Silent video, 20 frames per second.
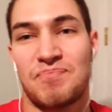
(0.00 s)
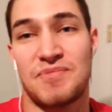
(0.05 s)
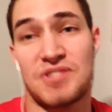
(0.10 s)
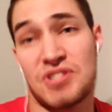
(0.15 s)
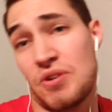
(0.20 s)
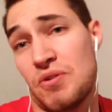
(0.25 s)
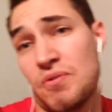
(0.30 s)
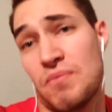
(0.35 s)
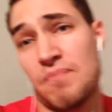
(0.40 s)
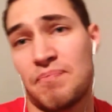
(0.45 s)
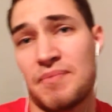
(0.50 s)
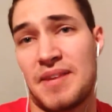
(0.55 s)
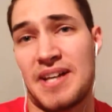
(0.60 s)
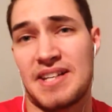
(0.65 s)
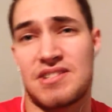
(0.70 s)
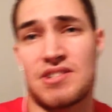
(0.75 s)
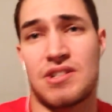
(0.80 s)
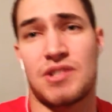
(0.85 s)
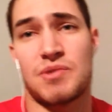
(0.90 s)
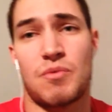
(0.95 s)
So
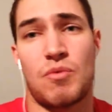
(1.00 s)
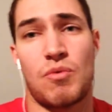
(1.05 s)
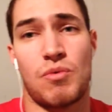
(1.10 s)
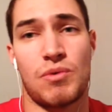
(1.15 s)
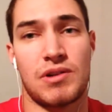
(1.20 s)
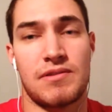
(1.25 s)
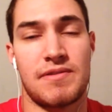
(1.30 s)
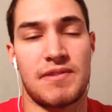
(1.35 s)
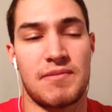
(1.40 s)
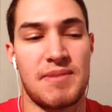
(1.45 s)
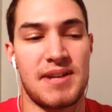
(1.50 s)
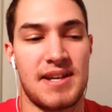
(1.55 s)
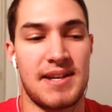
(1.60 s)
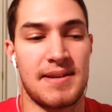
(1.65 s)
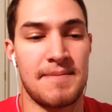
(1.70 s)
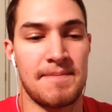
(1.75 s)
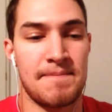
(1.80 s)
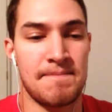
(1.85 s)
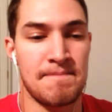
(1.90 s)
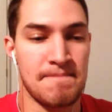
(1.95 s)
that's just what worked for
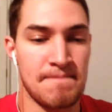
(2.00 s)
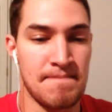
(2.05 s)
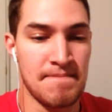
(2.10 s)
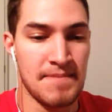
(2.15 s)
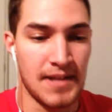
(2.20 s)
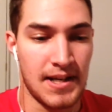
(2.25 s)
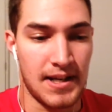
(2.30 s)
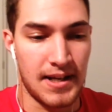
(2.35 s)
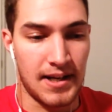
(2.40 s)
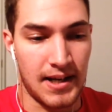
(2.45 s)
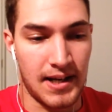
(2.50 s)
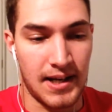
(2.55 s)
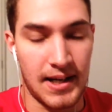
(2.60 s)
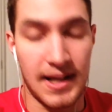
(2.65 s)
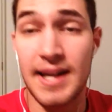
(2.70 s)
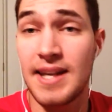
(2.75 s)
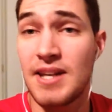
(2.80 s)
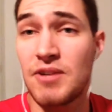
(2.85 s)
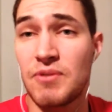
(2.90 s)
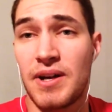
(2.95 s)
me.
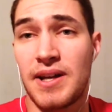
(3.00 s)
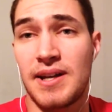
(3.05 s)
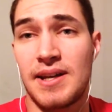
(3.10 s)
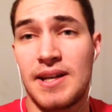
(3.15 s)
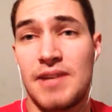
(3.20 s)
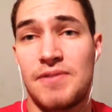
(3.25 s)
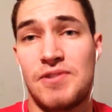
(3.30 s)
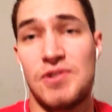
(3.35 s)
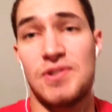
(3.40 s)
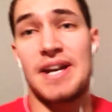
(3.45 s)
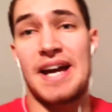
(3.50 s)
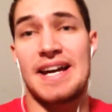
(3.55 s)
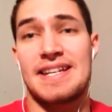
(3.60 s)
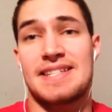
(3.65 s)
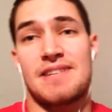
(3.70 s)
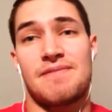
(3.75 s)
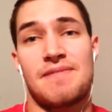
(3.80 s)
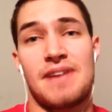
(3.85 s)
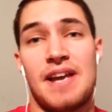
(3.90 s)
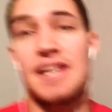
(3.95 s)
Anyway, if you
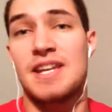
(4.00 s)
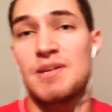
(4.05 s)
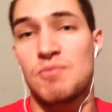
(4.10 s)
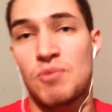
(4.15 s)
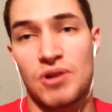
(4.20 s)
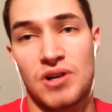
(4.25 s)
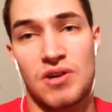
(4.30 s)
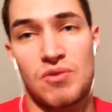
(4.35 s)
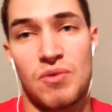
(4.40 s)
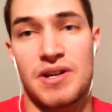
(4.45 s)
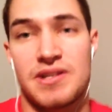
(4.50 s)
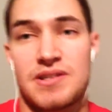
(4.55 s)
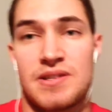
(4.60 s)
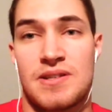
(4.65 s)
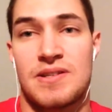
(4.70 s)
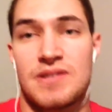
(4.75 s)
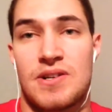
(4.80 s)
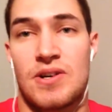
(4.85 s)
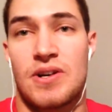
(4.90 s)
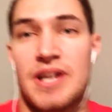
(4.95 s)
guys have any more
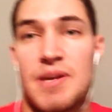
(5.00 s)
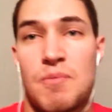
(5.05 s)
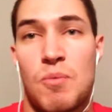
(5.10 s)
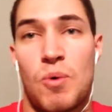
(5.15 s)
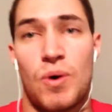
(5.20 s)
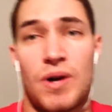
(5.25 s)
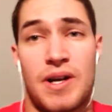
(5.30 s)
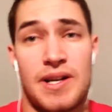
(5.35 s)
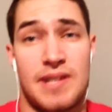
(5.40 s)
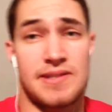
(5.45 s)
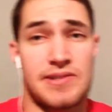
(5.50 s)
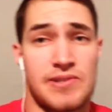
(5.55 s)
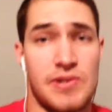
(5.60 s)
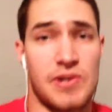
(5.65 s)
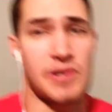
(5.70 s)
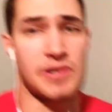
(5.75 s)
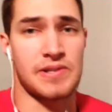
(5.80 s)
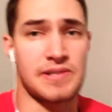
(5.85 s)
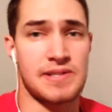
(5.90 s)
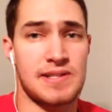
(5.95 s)
questions or any more
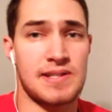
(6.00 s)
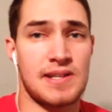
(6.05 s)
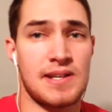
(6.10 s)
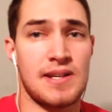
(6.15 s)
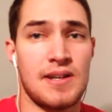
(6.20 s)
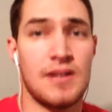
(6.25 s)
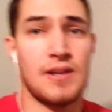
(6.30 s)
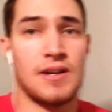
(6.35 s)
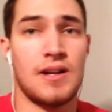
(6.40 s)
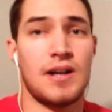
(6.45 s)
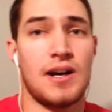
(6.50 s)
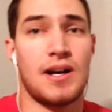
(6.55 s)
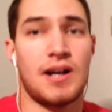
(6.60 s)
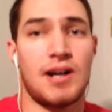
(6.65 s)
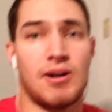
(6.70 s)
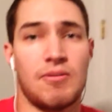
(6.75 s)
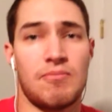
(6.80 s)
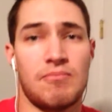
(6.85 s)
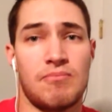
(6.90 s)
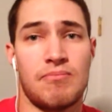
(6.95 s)
concerns,
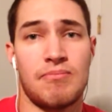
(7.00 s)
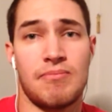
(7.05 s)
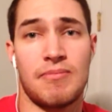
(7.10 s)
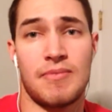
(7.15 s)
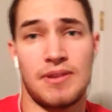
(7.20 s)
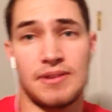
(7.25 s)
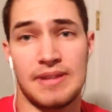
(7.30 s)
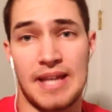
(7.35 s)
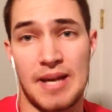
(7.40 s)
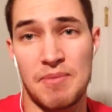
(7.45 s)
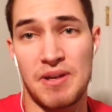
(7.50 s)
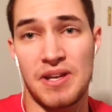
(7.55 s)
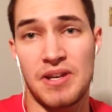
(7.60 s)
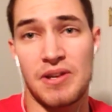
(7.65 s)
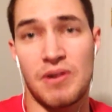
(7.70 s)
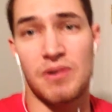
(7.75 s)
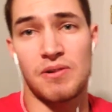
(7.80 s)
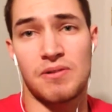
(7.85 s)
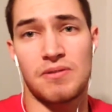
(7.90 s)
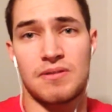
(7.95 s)
let me
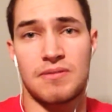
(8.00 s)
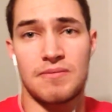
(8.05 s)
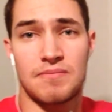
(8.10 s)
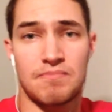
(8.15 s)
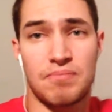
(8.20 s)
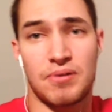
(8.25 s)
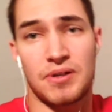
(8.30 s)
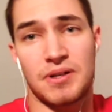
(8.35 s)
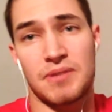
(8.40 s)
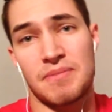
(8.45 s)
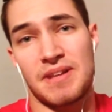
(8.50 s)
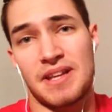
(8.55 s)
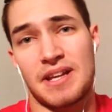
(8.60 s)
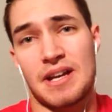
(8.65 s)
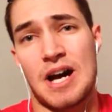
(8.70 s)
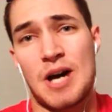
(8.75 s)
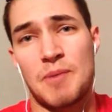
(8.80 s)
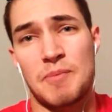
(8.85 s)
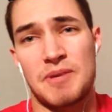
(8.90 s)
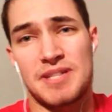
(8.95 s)
know. Put them in the
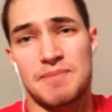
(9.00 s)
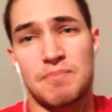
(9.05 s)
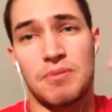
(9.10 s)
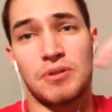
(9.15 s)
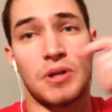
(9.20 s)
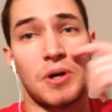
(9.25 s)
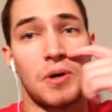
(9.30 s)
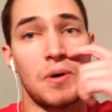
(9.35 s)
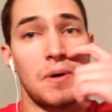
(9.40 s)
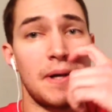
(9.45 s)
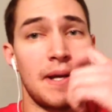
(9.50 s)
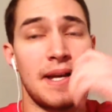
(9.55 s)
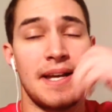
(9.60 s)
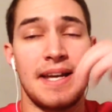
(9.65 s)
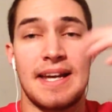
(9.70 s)
comments below.